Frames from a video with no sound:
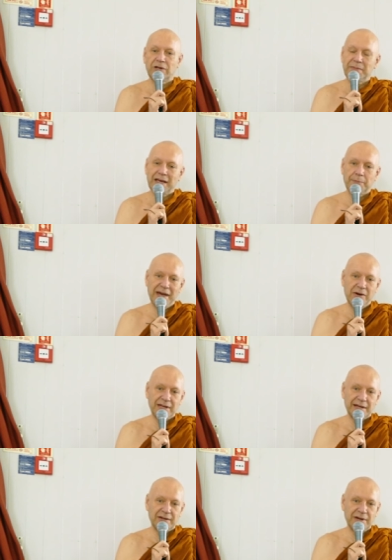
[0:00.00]
You can make
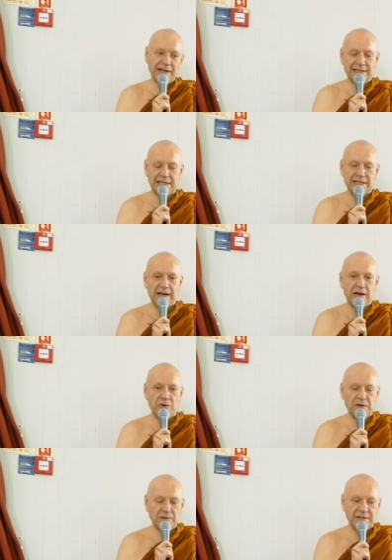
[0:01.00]
merit, right? This is
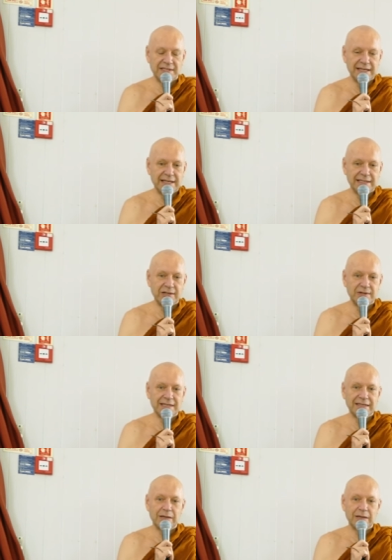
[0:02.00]
one of those things that you see.